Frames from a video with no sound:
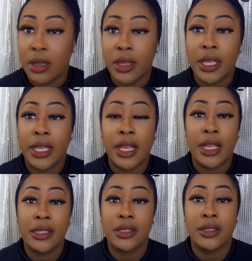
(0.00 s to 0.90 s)
Okay
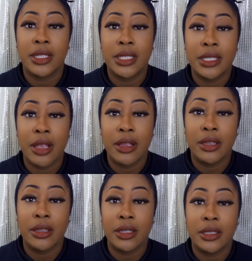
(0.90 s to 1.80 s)
guys, so this is how
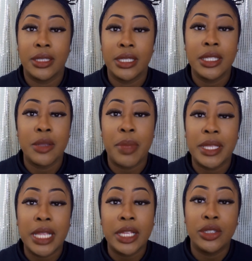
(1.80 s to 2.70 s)
it looks. This is the
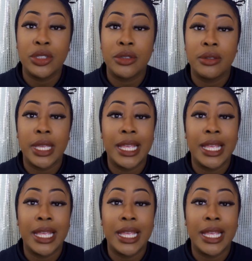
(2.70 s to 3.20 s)
best I could do.